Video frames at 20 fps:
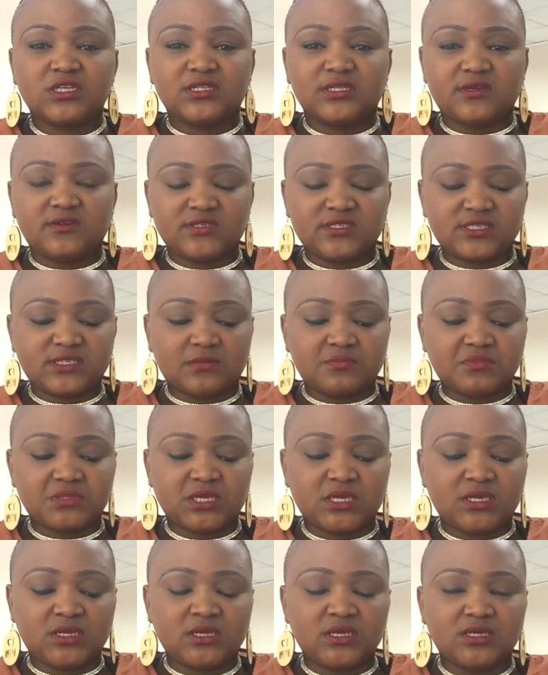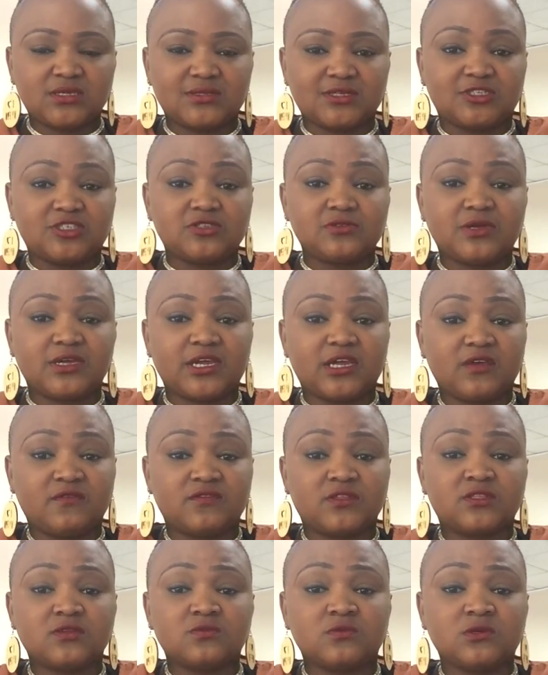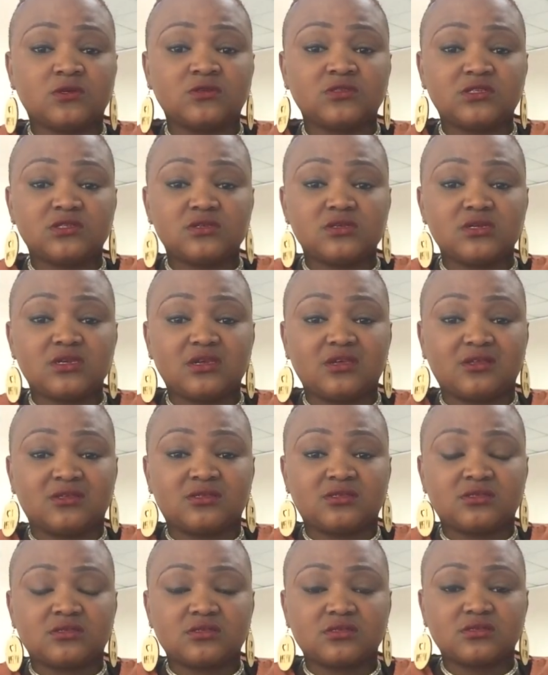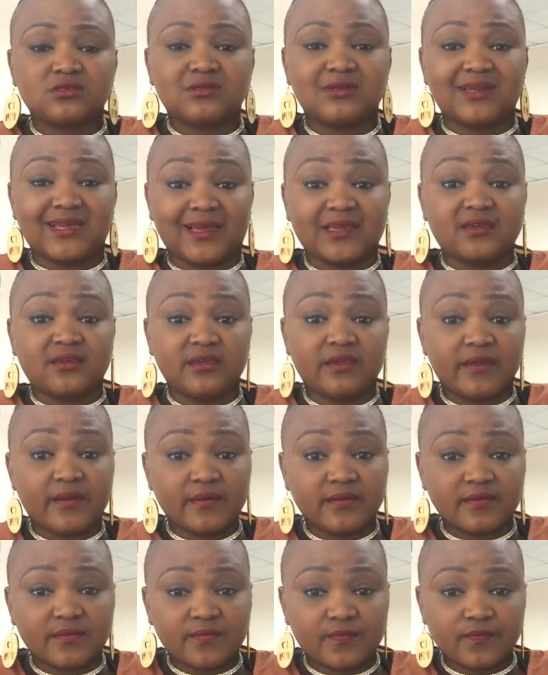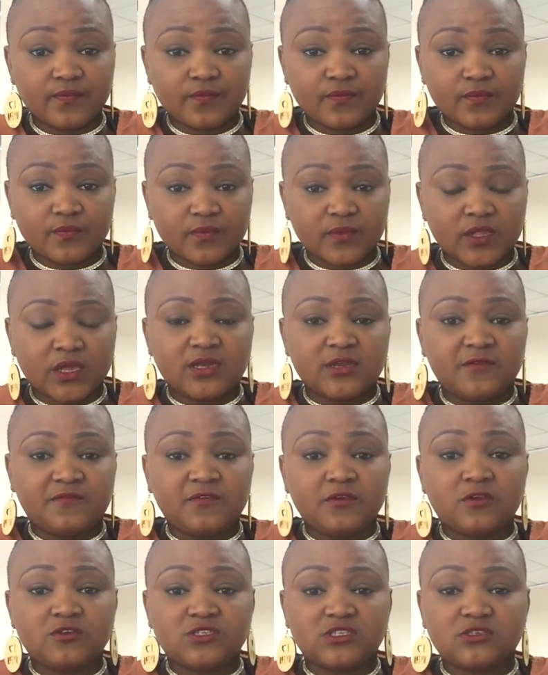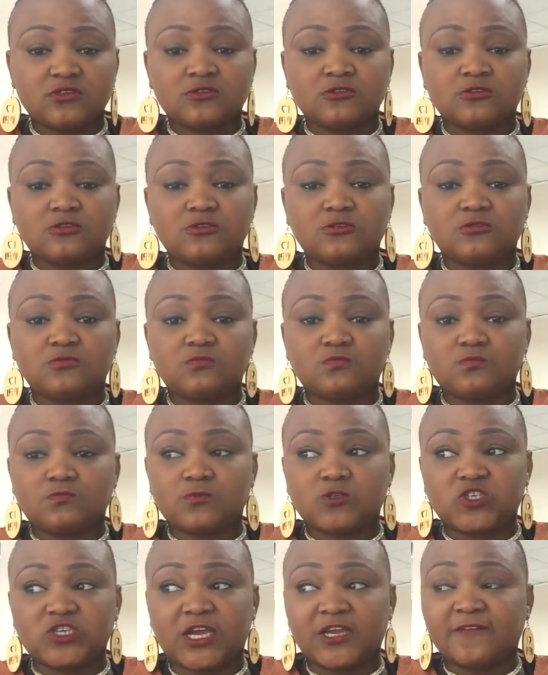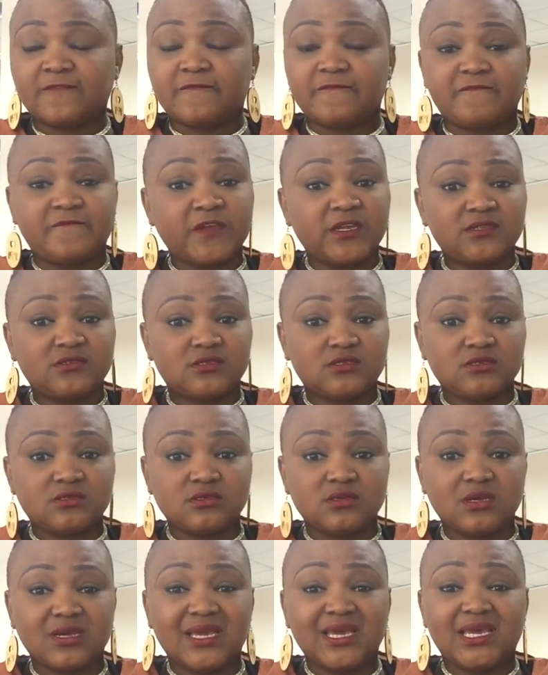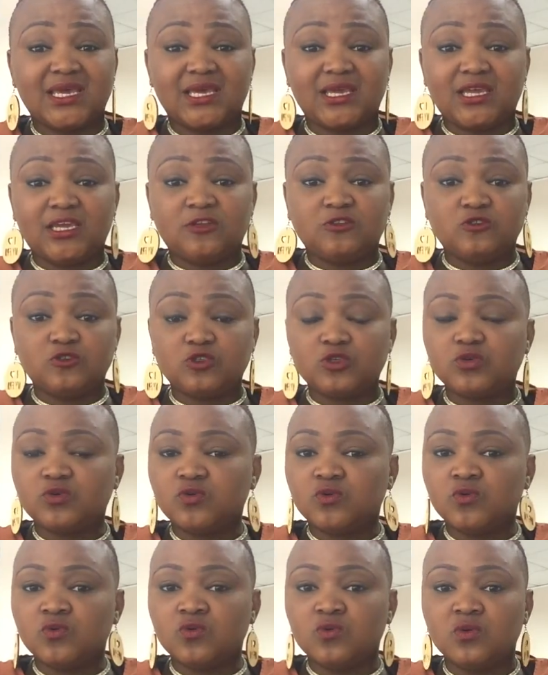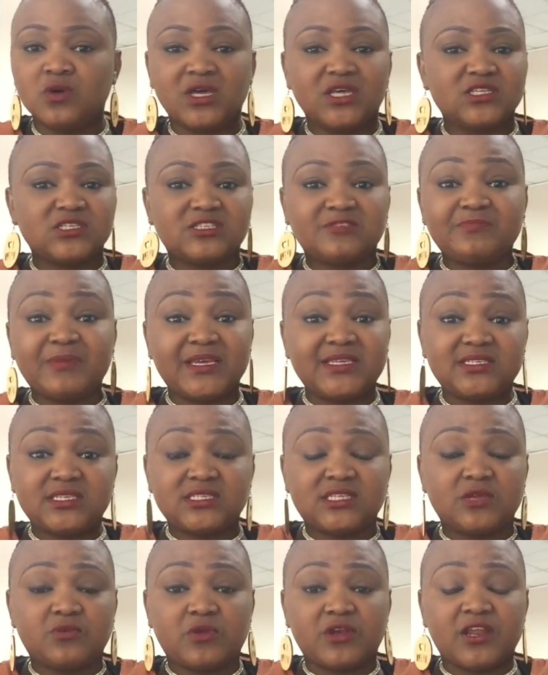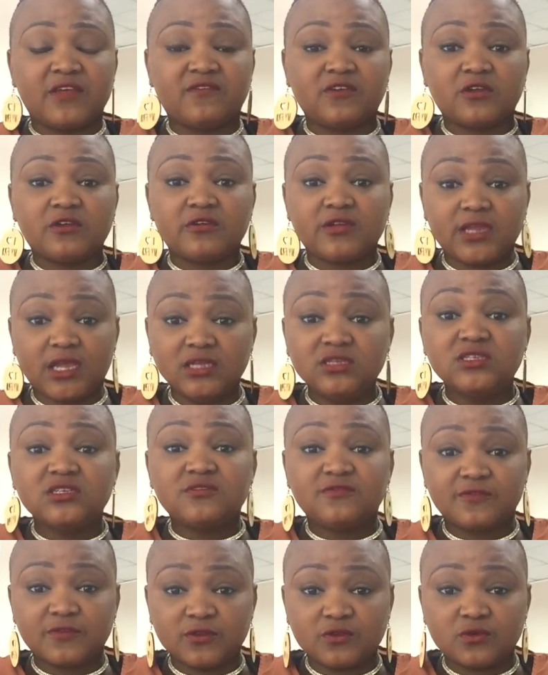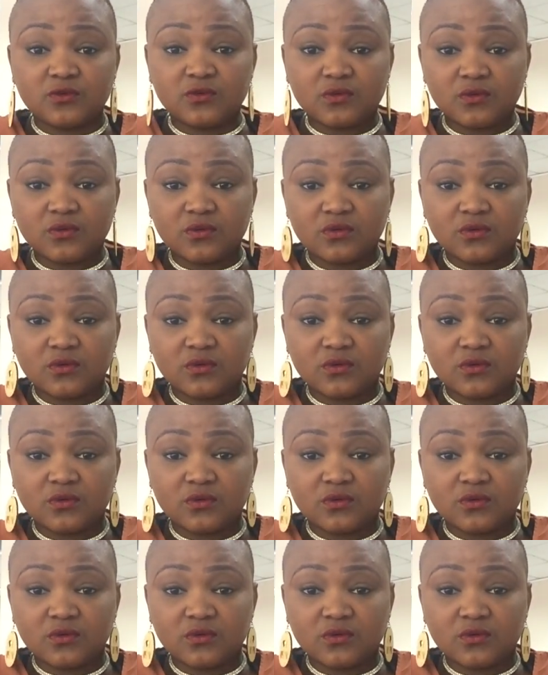There is something that you have that the world is lacking. And if you're still trying to fit into spaces that were never created for you,